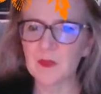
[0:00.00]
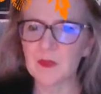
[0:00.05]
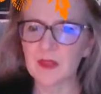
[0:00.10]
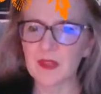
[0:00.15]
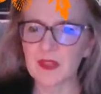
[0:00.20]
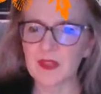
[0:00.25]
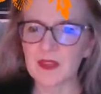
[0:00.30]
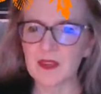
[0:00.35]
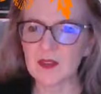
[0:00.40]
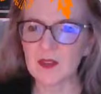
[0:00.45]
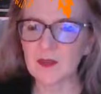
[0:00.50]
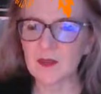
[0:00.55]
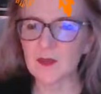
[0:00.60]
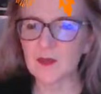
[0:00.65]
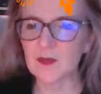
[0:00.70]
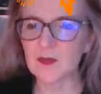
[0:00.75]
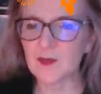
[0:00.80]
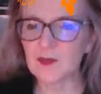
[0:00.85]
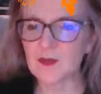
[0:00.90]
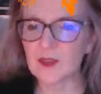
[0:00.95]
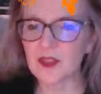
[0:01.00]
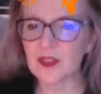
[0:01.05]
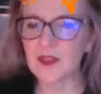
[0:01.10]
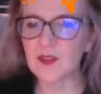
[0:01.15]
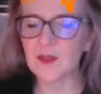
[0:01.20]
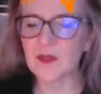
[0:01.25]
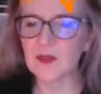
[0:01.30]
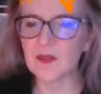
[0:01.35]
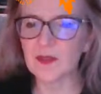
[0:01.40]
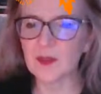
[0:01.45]
Thank you. Thank
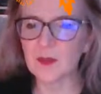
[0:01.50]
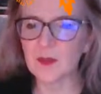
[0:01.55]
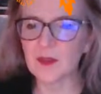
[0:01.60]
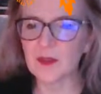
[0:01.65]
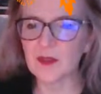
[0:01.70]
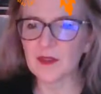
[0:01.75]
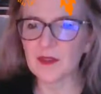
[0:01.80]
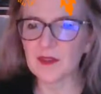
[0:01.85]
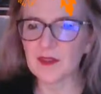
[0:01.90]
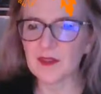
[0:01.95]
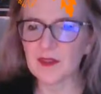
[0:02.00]
you, everyone.